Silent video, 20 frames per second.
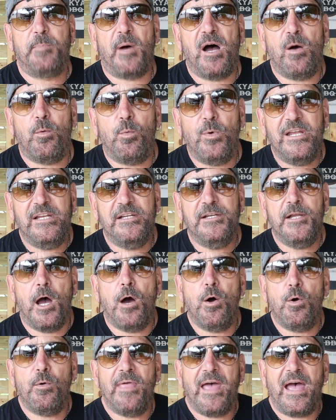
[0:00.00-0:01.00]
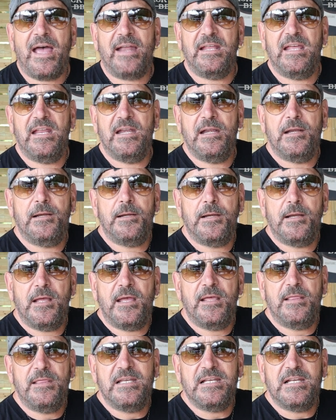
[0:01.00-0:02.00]
spot. We know that in
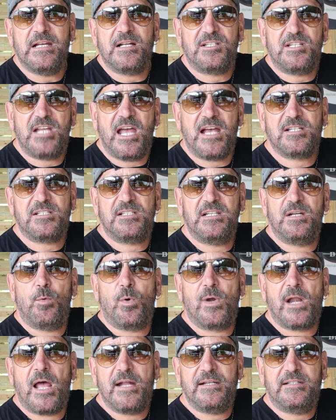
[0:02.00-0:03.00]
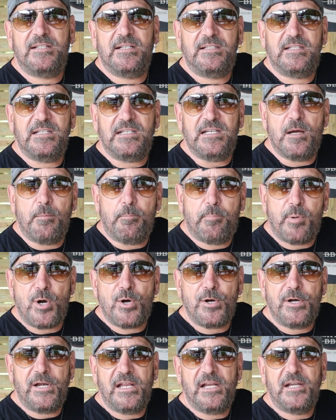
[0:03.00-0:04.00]
the testing when I did the
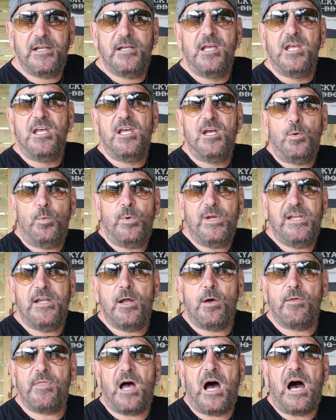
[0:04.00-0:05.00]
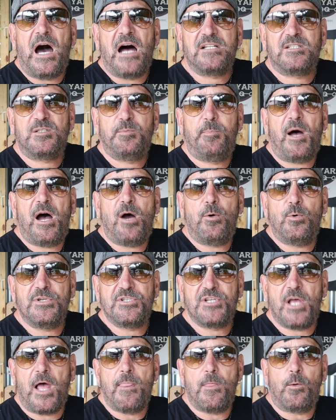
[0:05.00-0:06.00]
burn-in, we know the hot spot
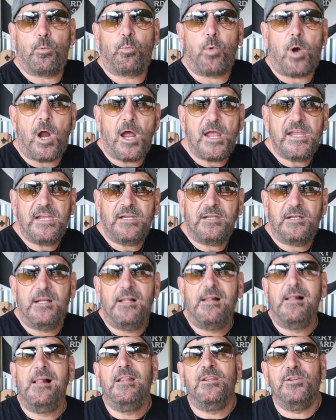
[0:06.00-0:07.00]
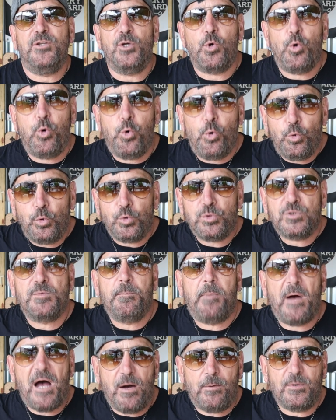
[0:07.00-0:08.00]
was on the right, the cool
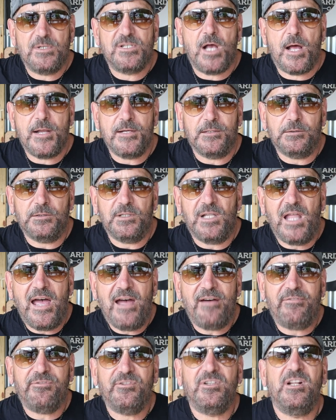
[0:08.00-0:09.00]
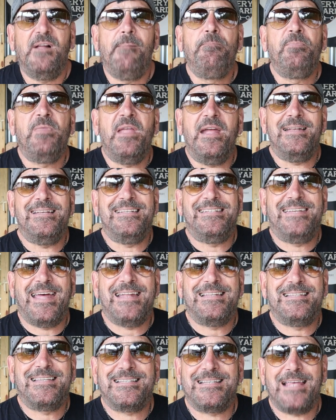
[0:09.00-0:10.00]
spot was on the left, and
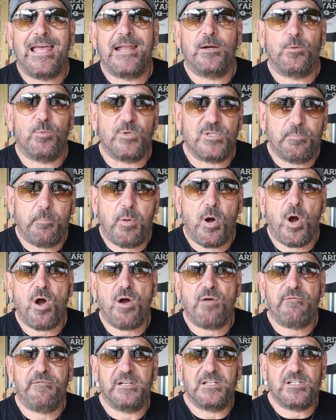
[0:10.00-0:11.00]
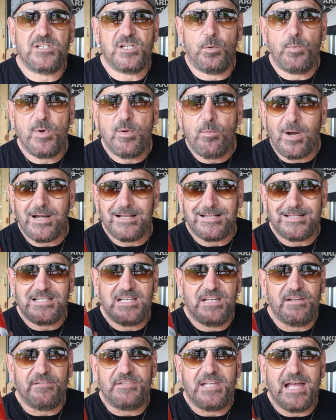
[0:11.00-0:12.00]
dead center was perfect. So we want to
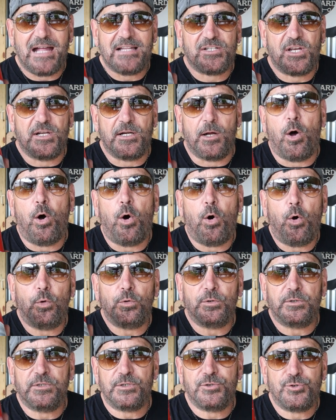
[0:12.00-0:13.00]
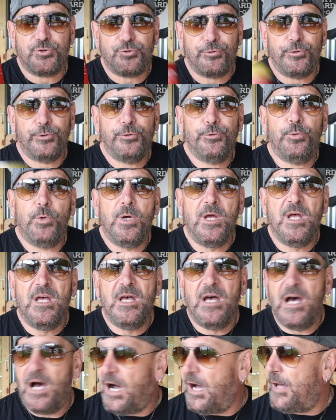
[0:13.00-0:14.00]
see if that's going to hold true
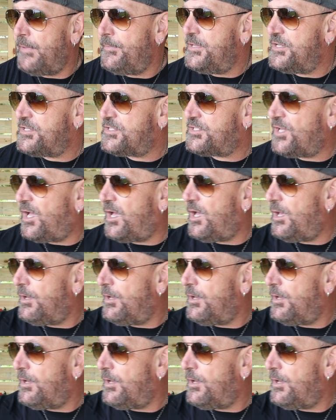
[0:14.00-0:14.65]
on this